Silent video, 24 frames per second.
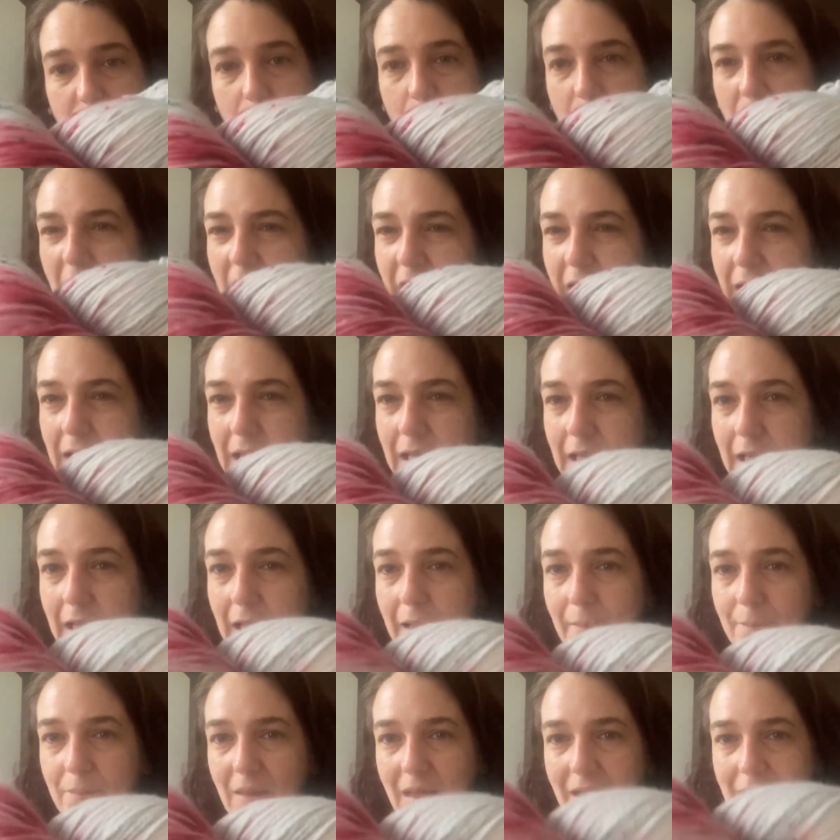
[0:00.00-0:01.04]
pink in
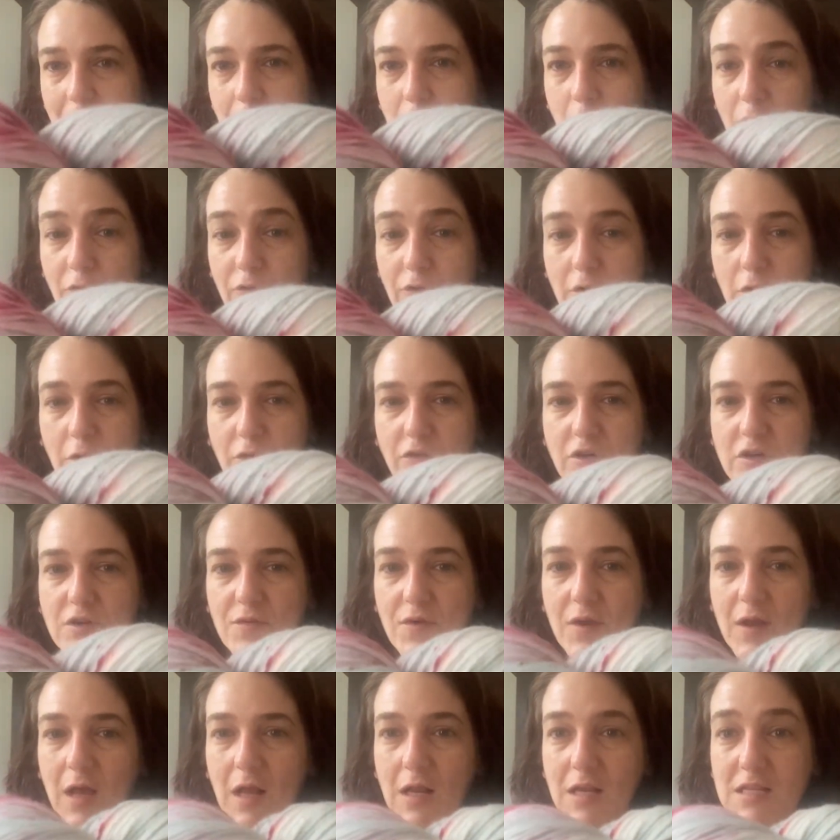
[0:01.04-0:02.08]
it and lots of
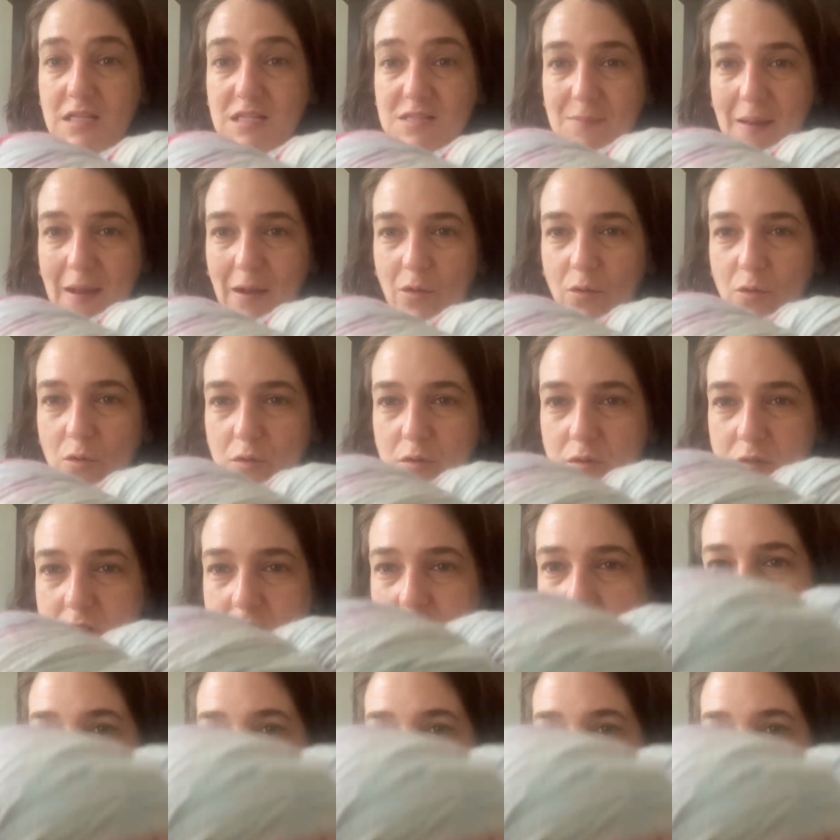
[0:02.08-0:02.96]
different coloured speckles.